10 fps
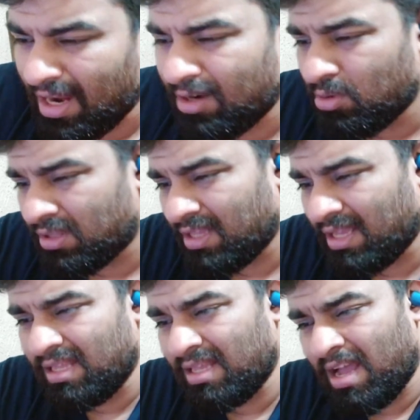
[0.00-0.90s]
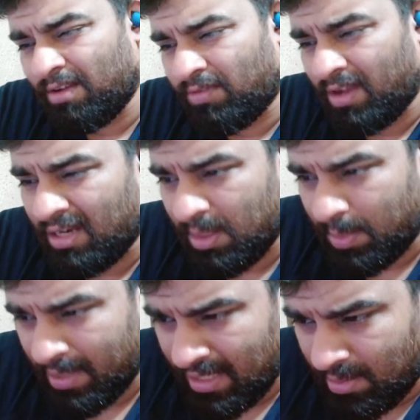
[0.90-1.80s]
I don't think they have Fanta
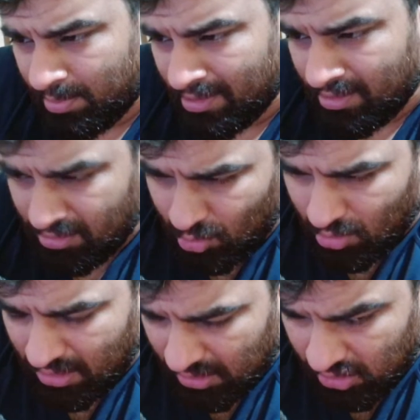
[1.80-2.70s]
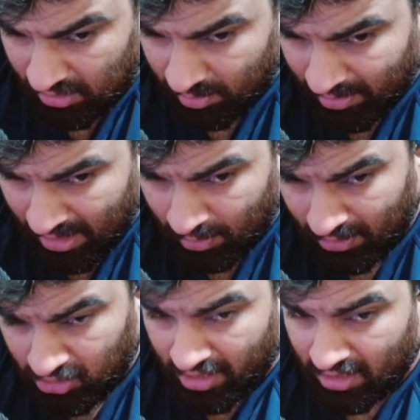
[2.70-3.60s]
pineapple here in Goa, Rajat. But I will
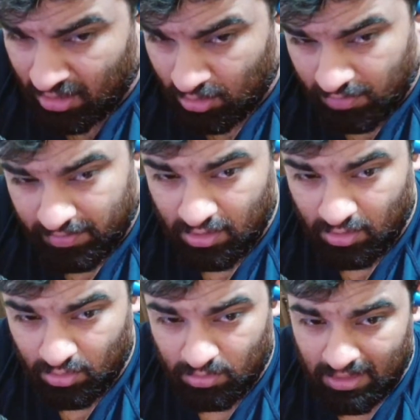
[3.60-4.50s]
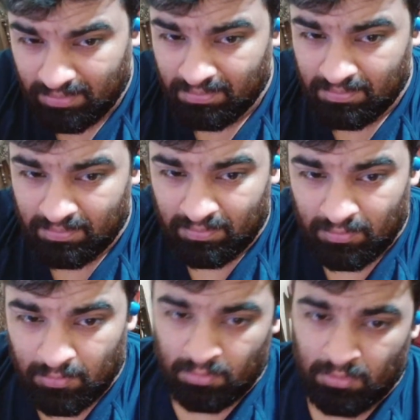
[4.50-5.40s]
check it out if they do, man.
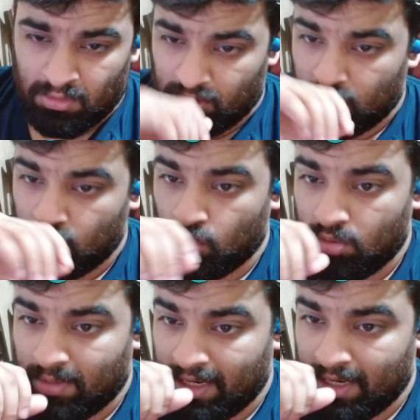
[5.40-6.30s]
Don't mind.